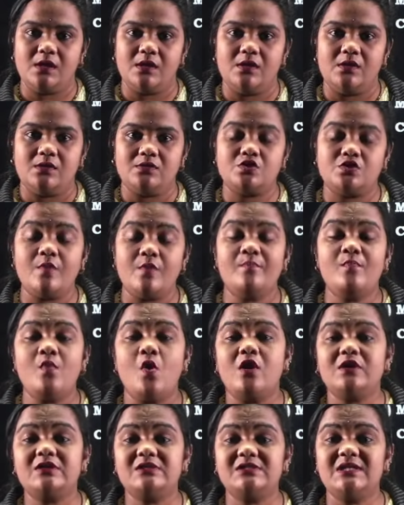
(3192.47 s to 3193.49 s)
So
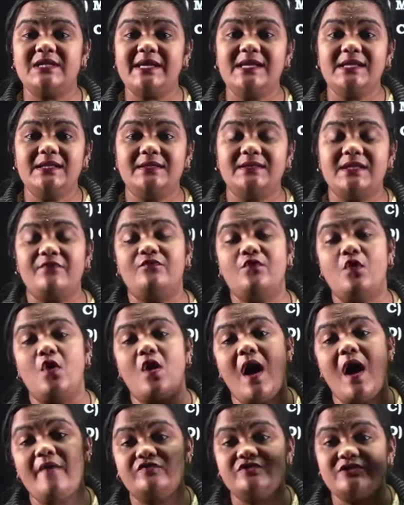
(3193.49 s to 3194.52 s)
mostly the flow
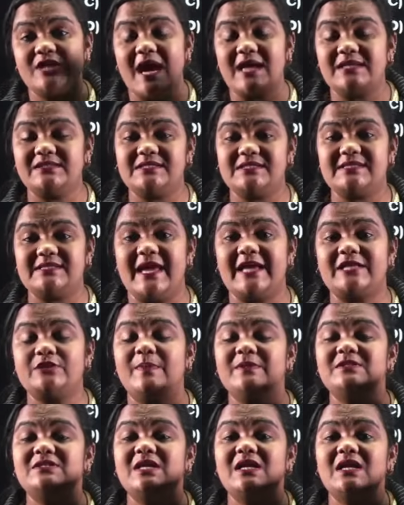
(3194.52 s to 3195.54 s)
of charges,
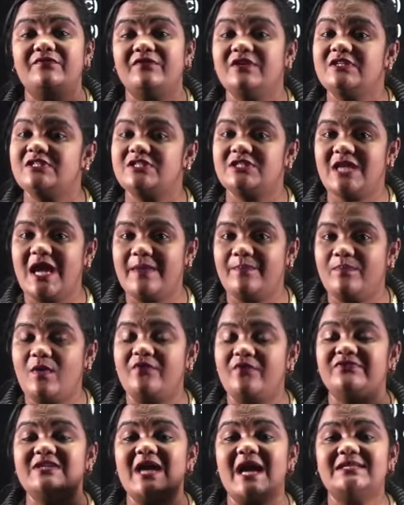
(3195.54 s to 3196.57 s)
especially which type
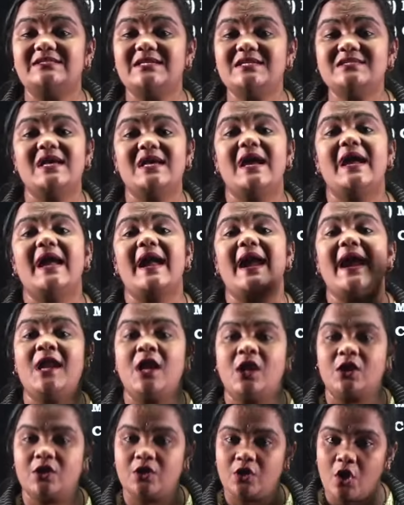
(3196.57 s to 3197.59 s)
of charges?
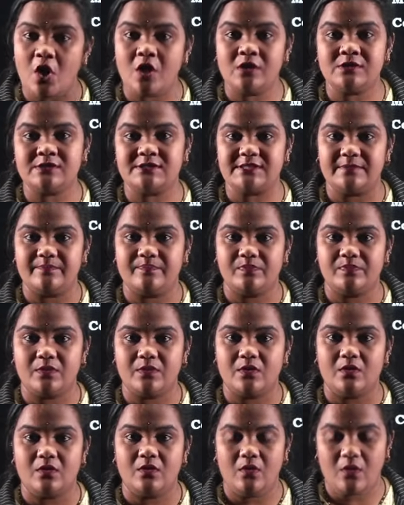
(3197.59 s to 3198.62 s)
Electrons.
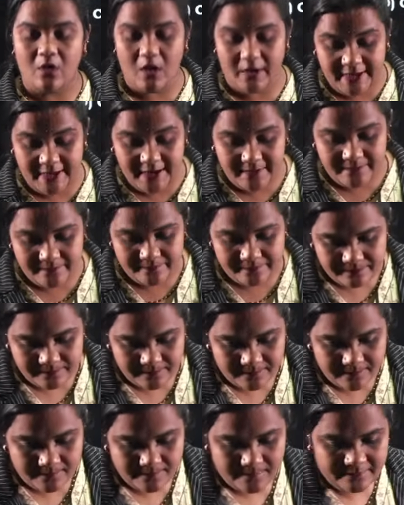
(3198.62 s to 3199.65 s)
Okay,
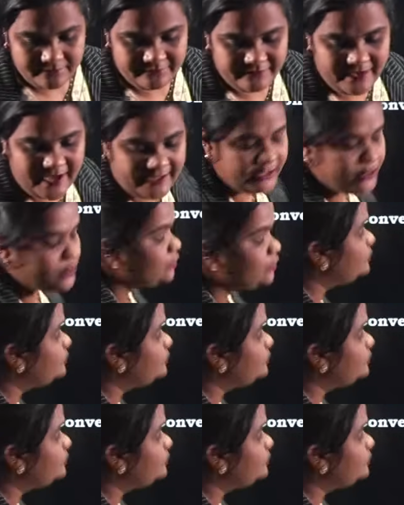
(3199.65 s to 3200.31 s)
very good.